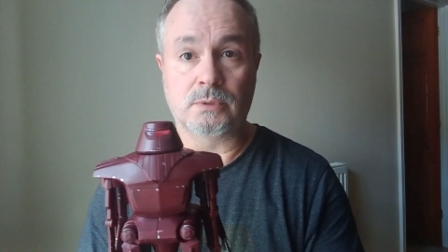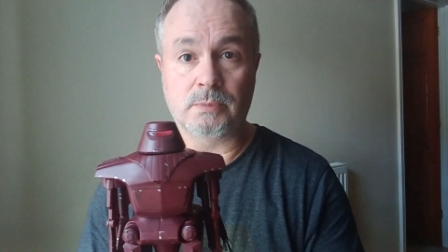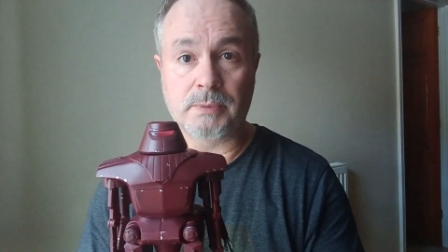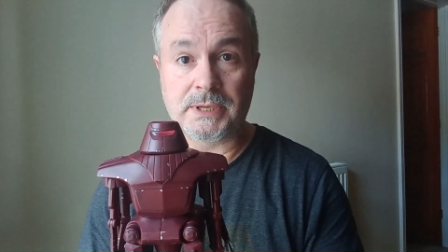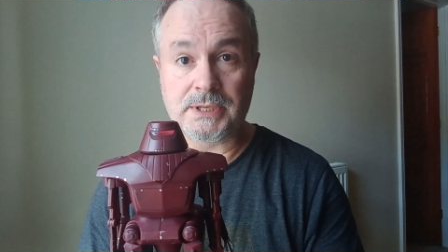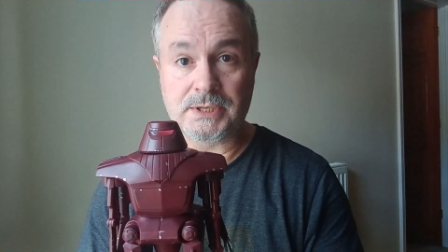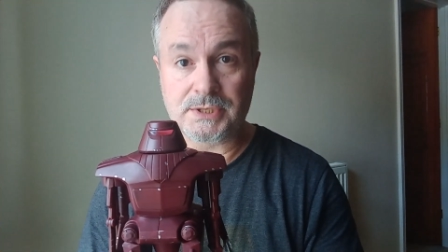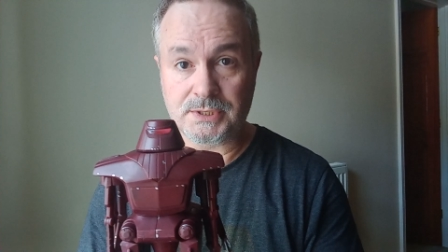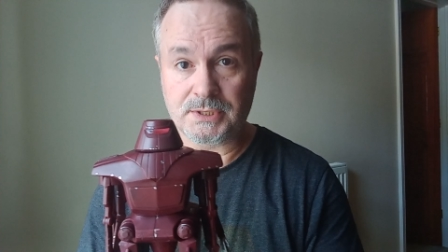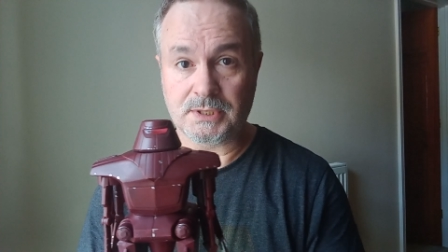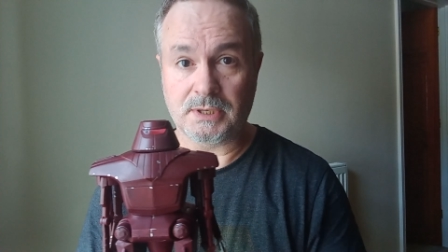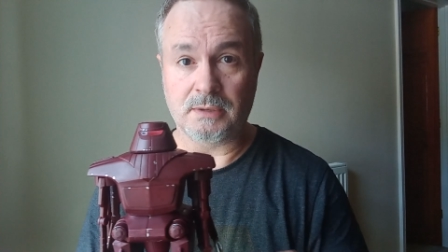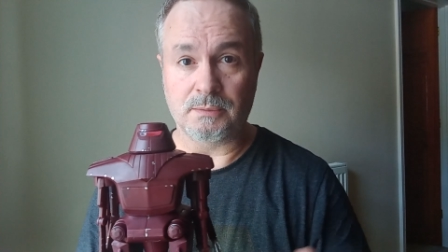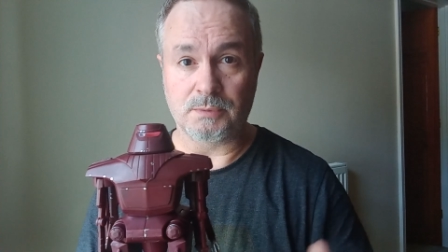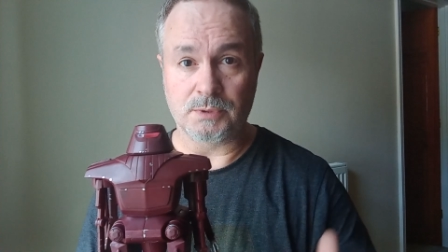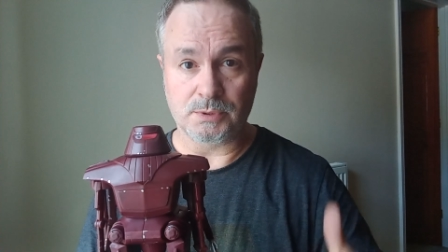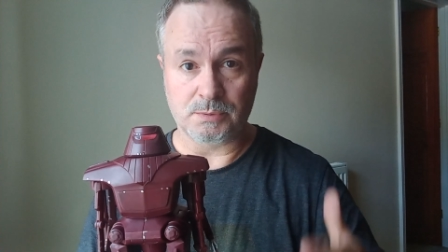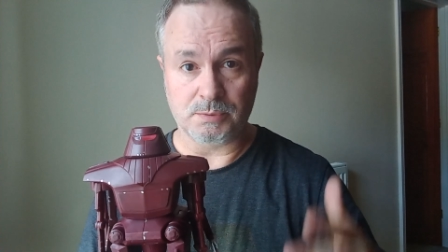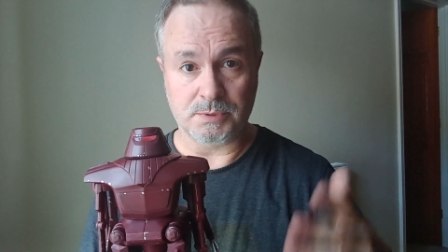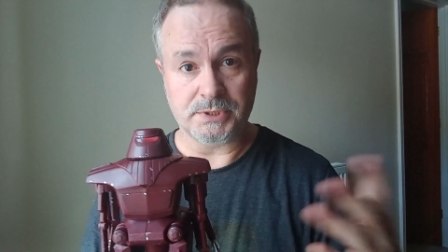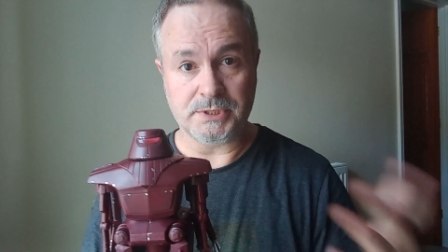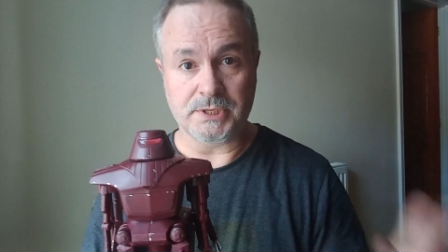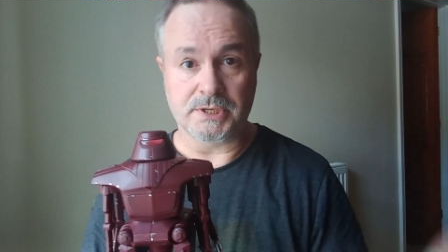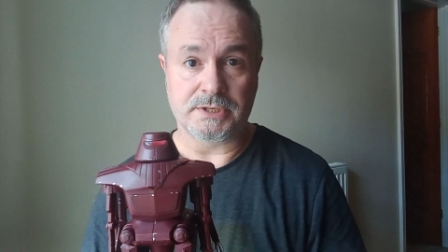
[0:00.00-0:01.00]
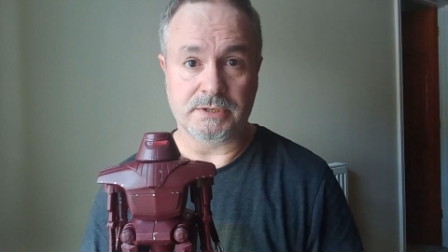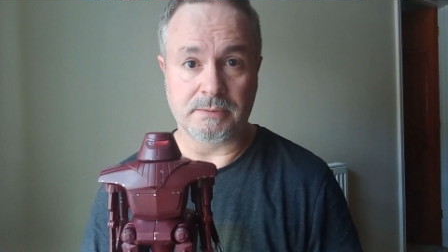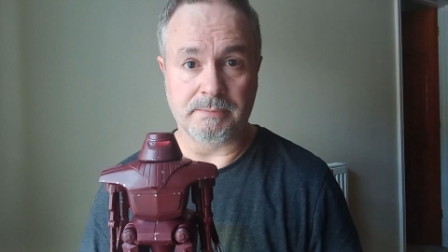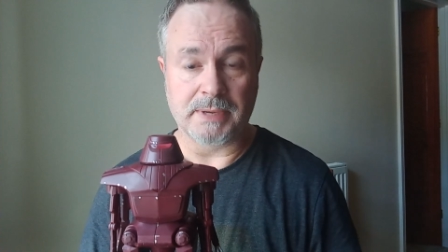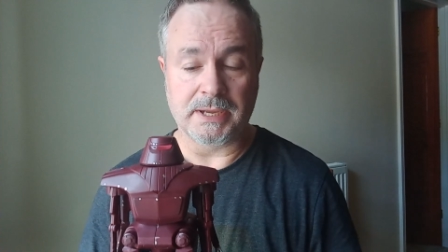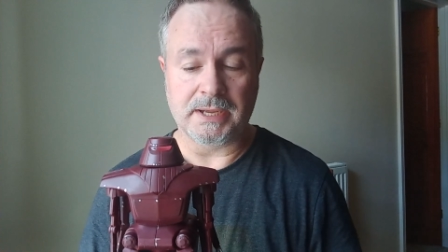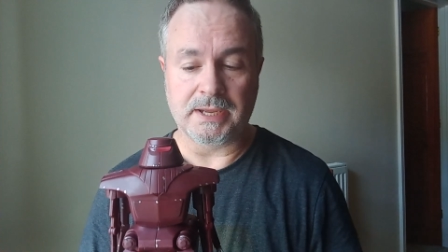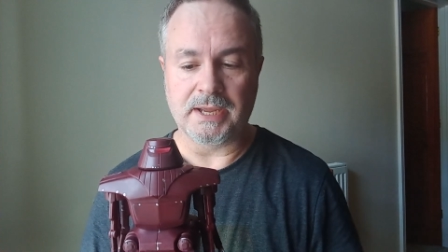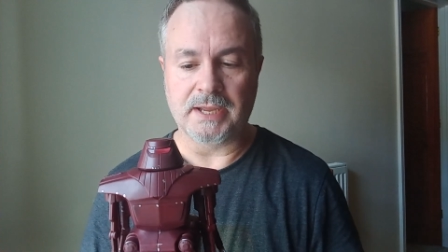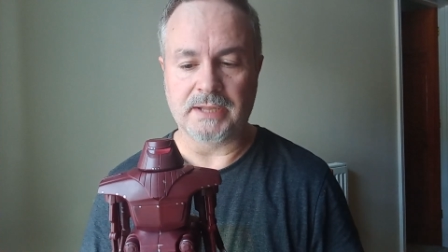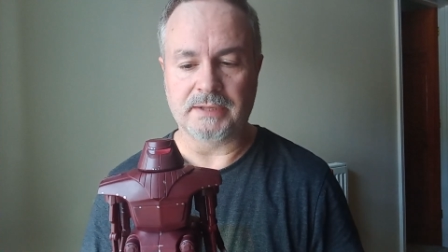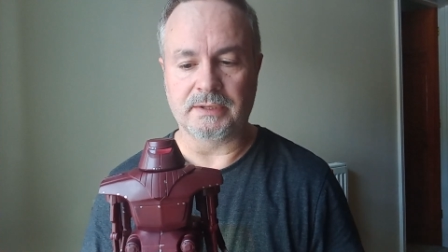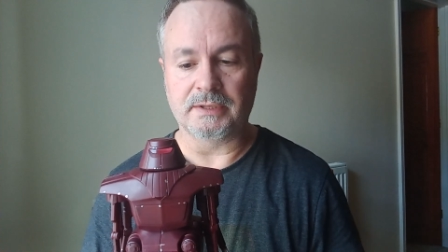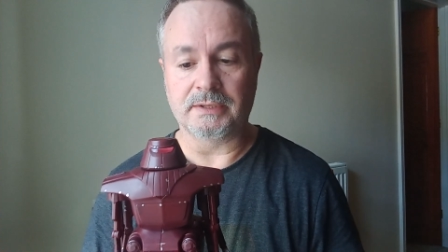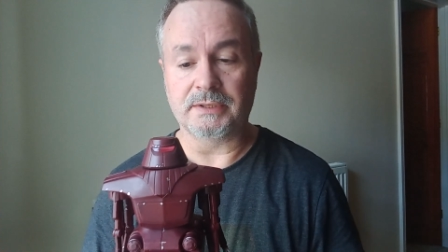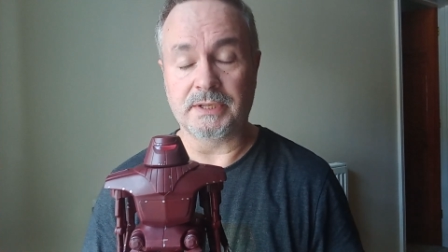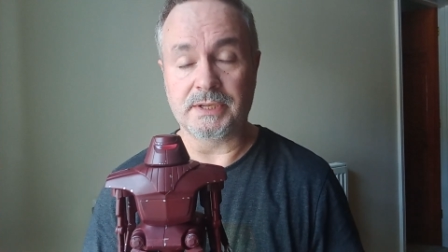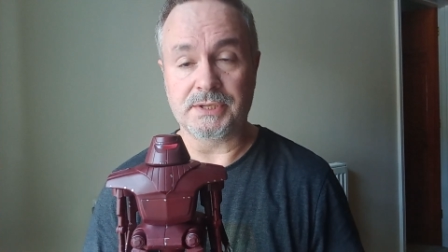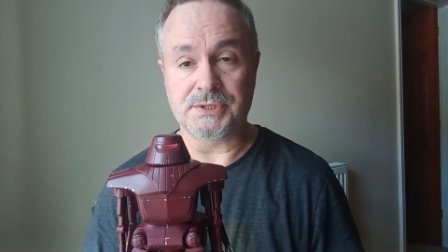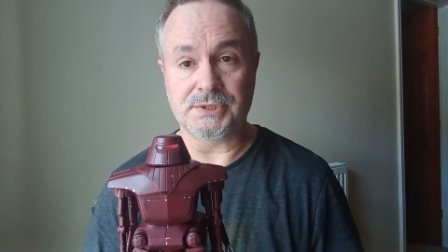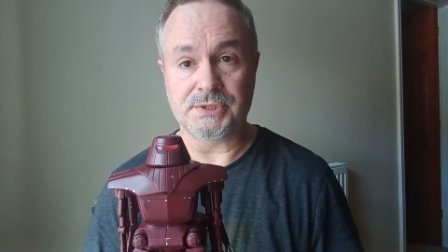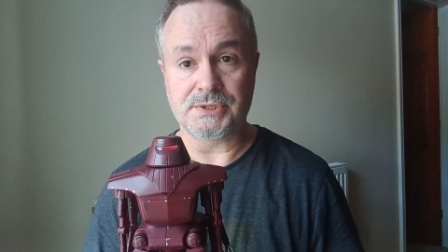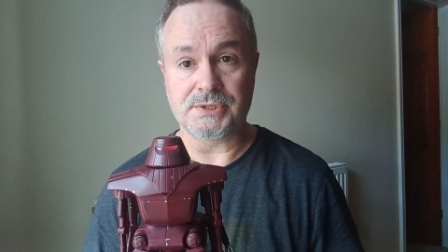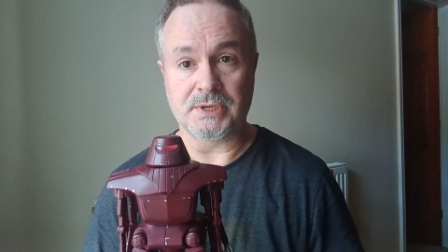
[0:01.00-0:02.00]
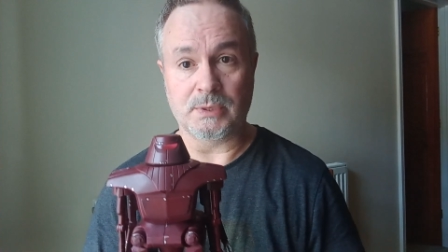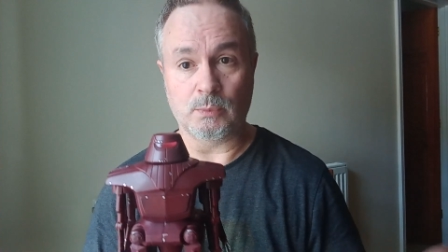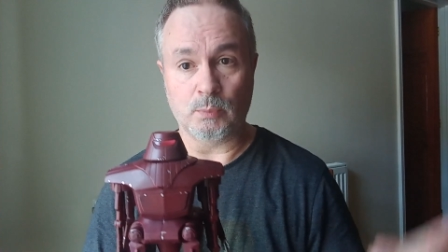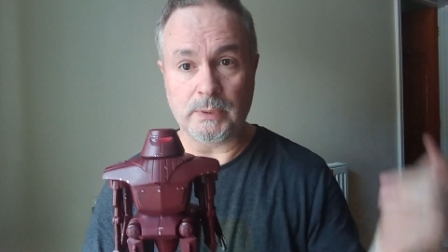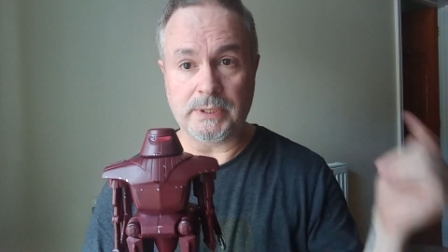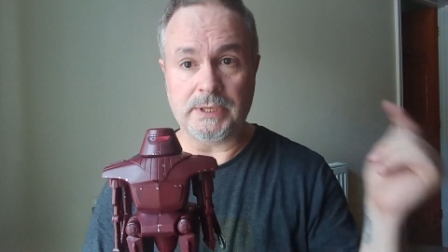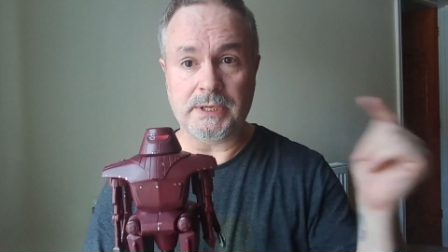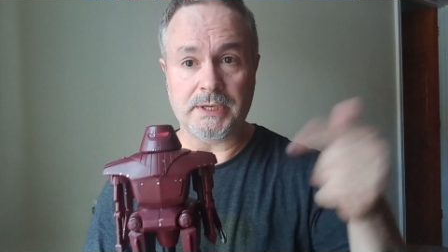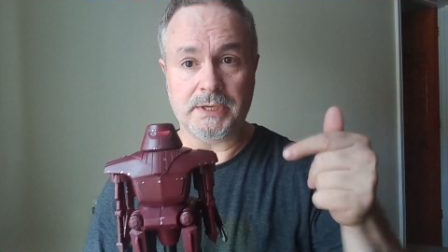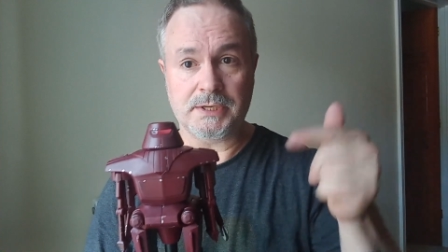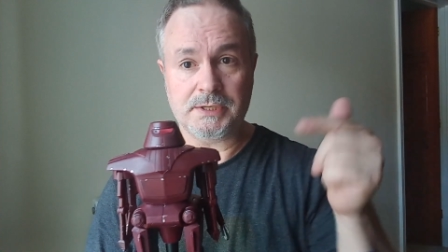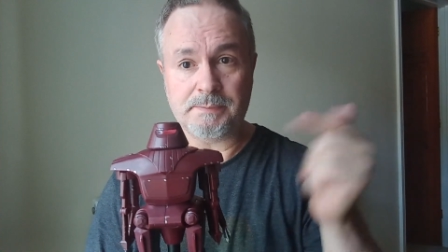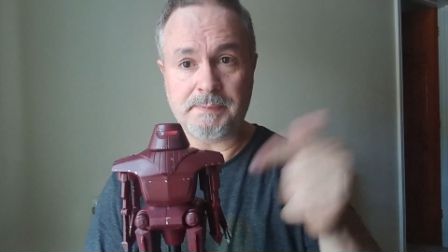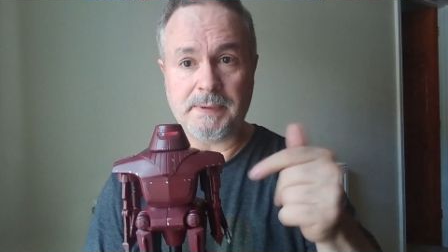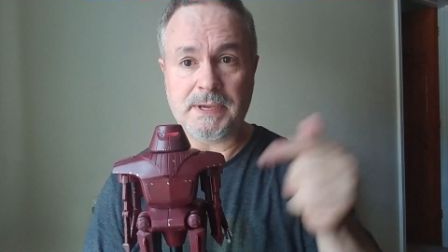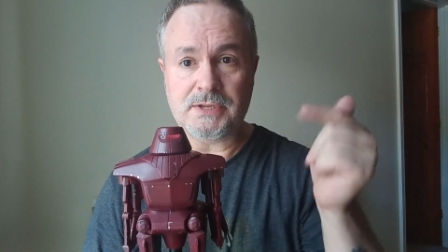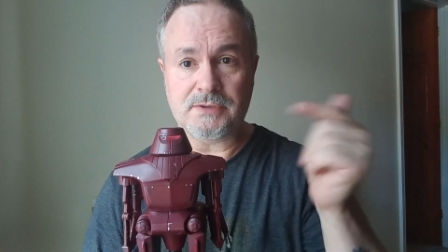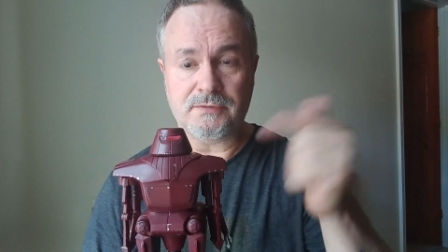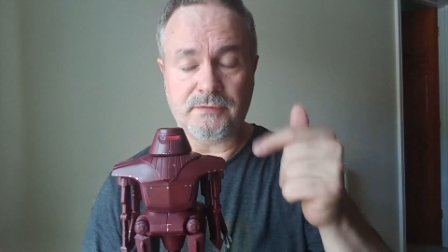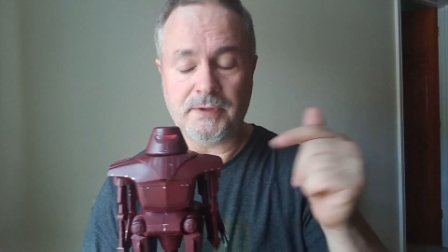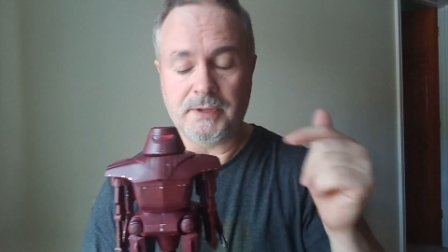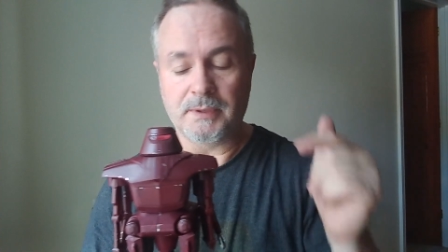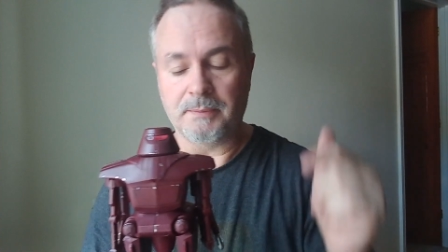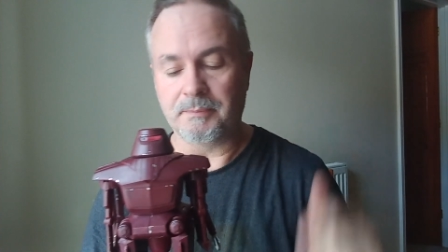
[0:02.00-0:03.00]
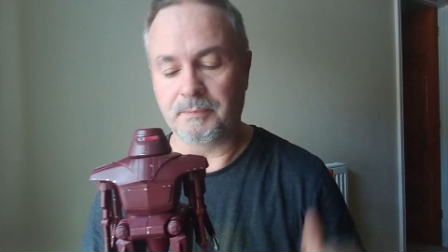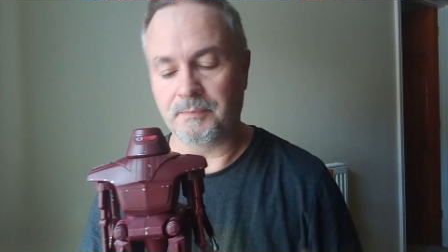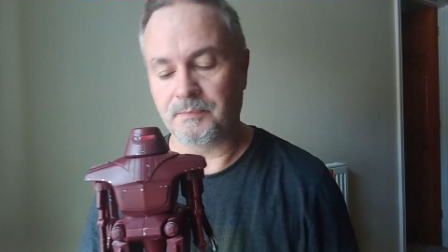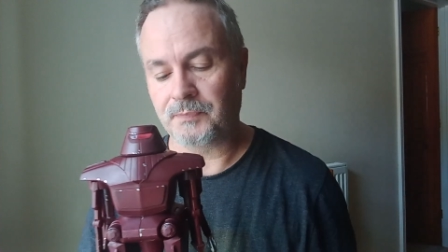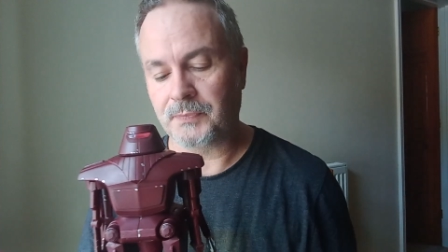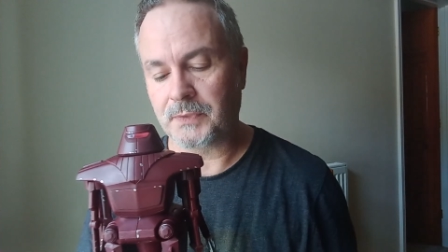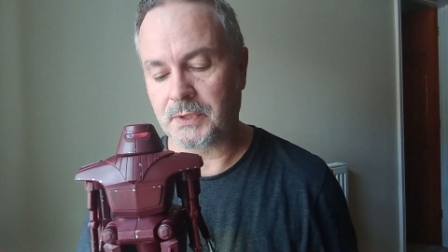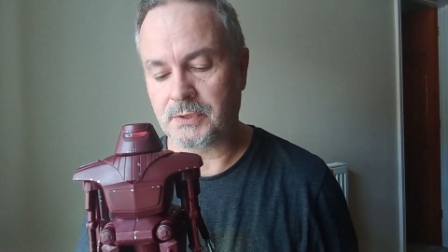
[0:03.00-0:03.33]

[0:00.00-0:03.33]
when Star Wars was such a big hit that Disney said, we need a space film.